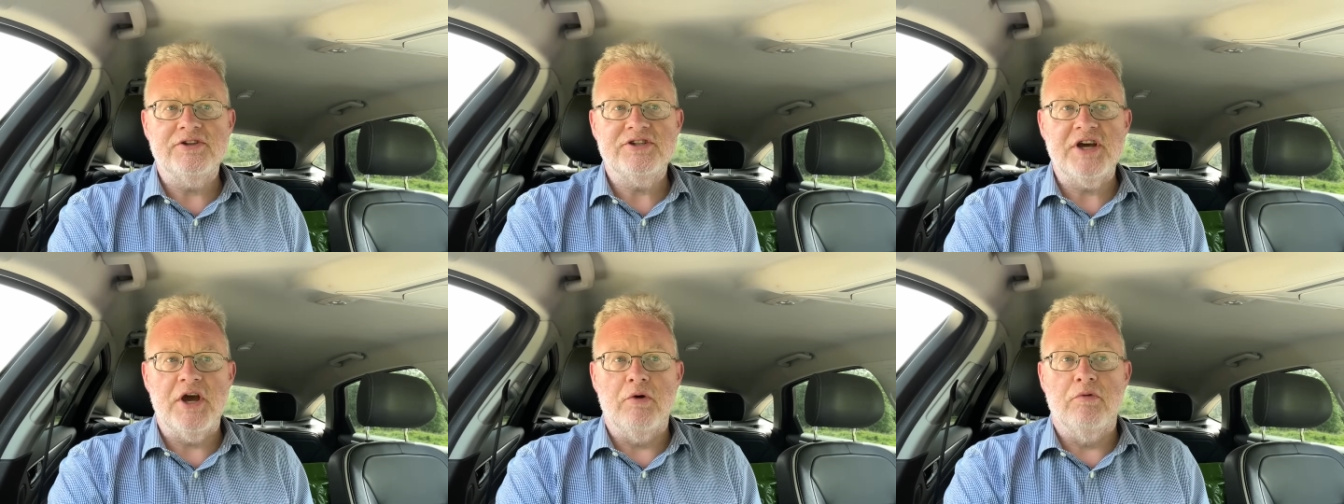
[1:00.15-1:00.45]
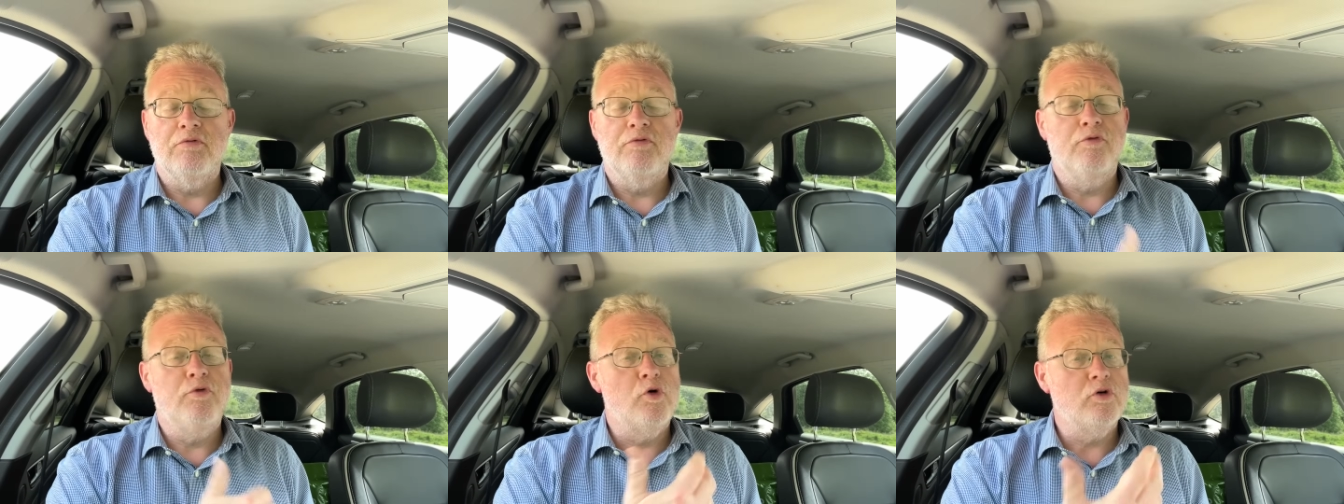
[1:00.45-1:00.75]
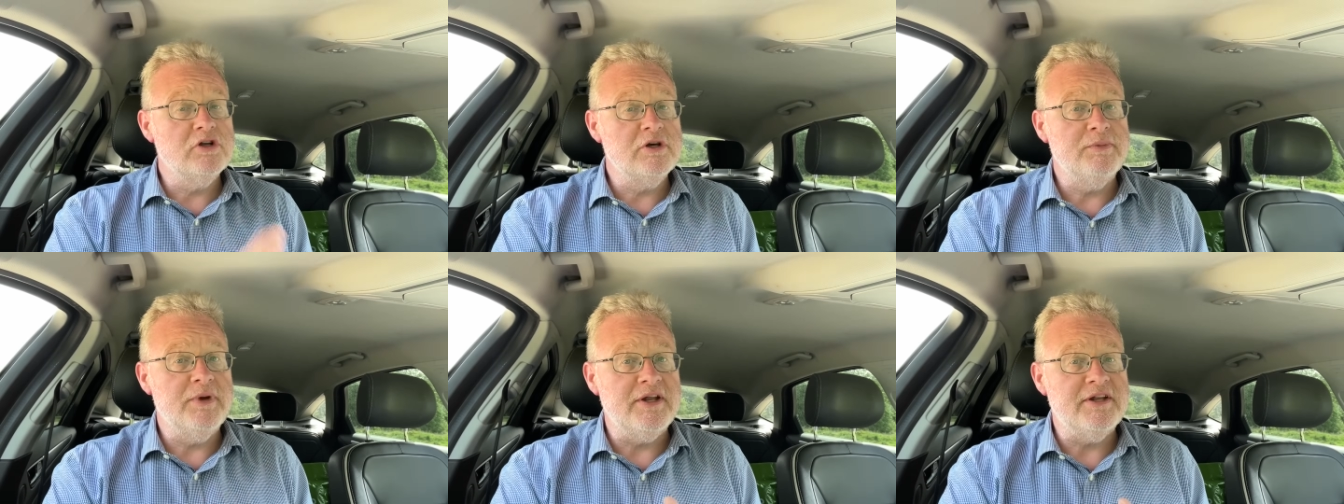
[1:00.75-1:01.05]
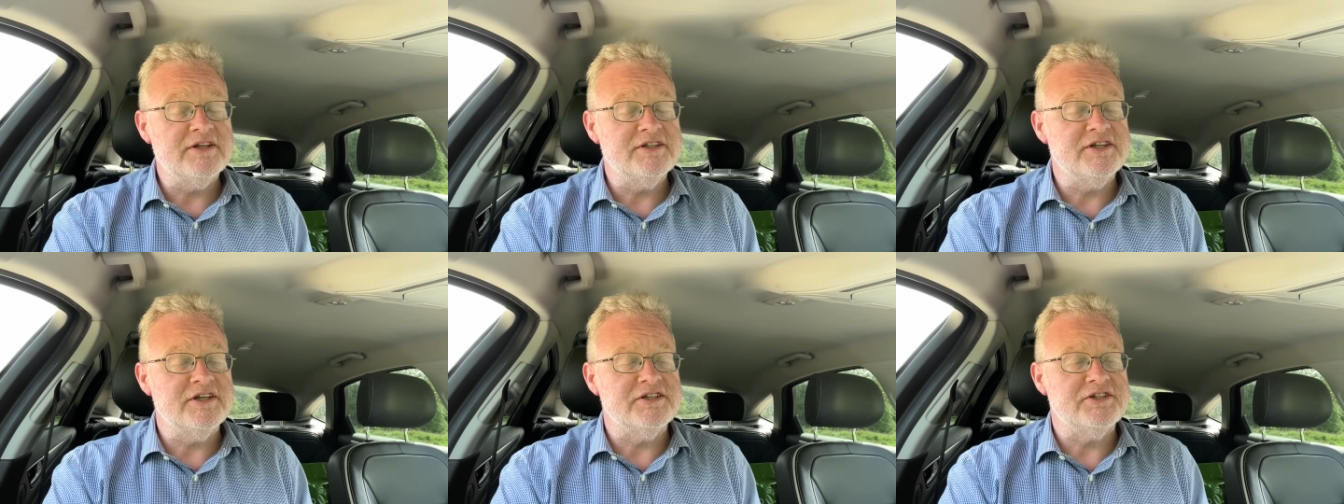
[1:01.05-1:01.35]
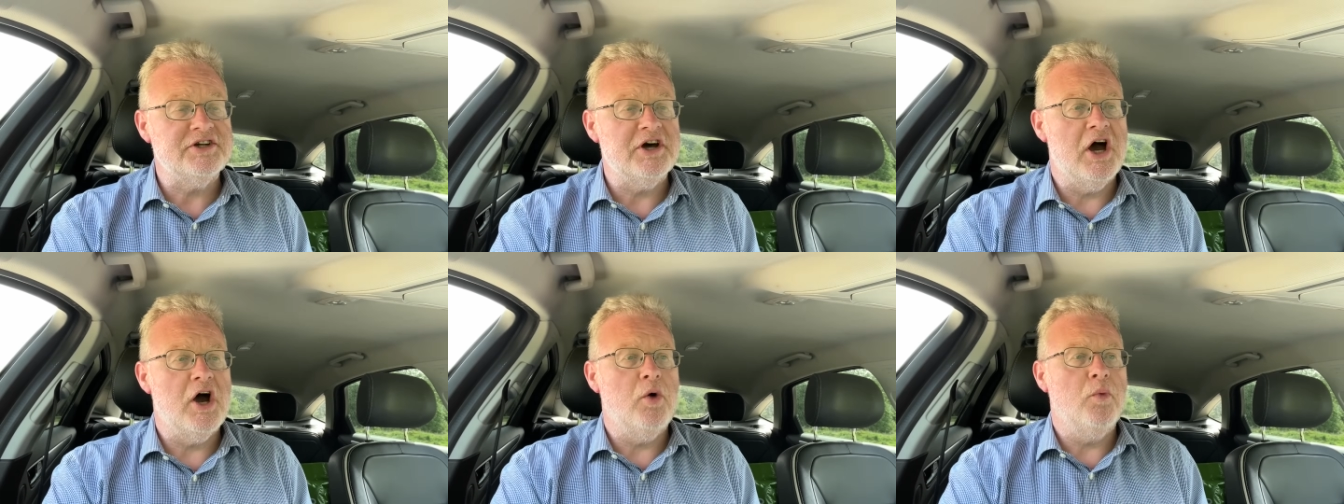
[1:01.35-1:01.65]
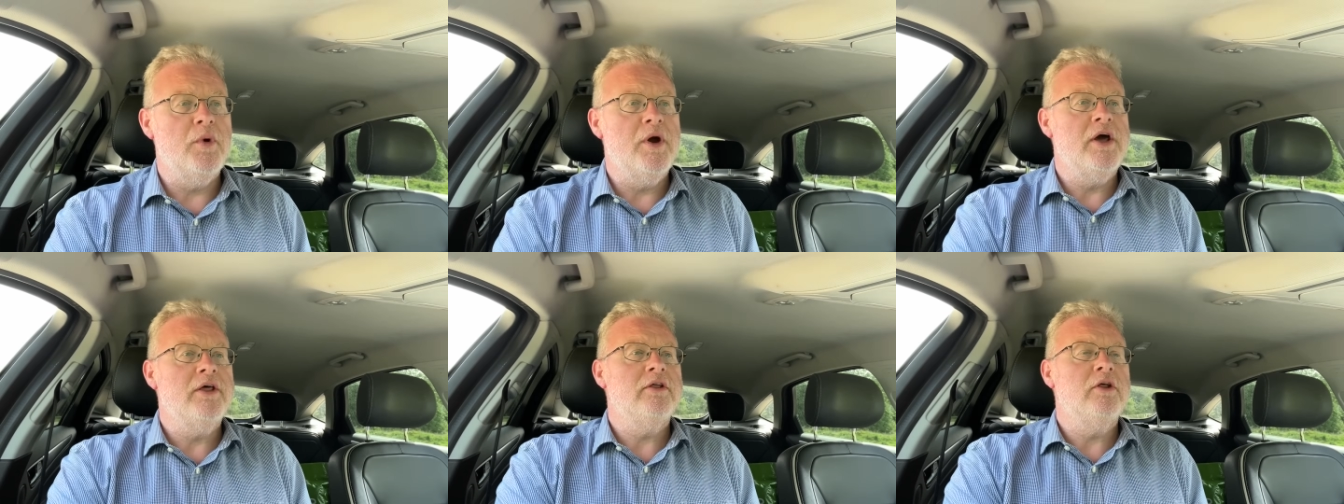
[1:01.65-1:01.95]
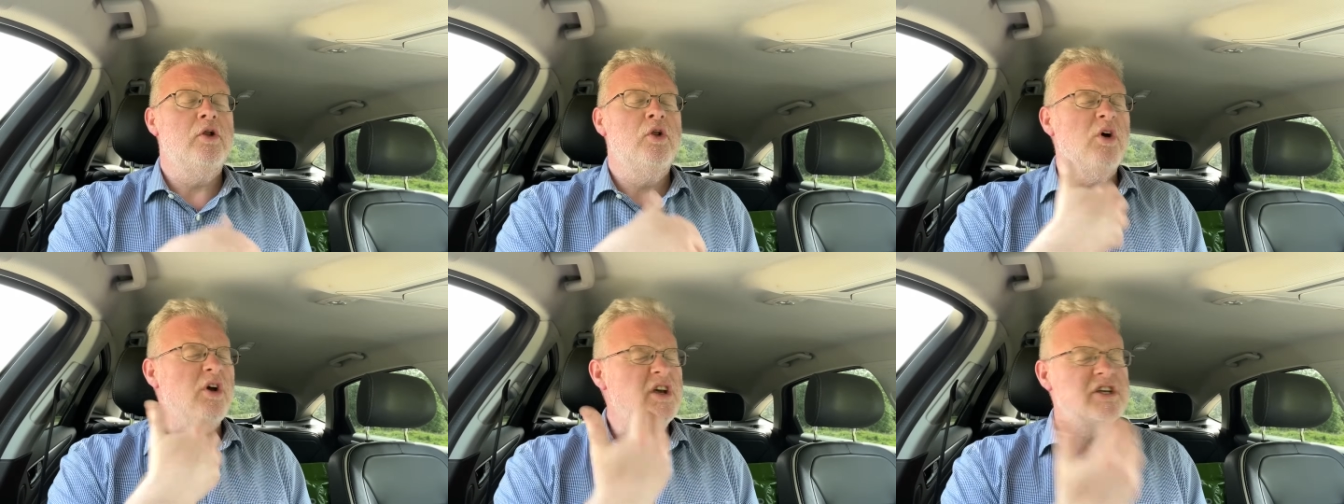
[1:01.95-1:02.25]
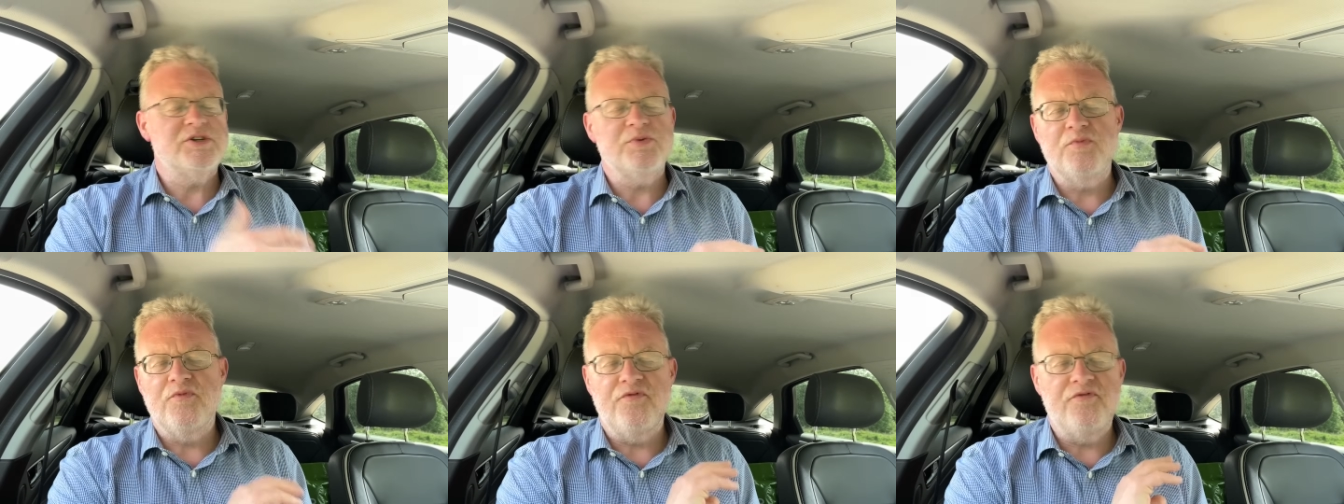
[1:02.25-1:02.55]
say on 40 meters to start with, look at some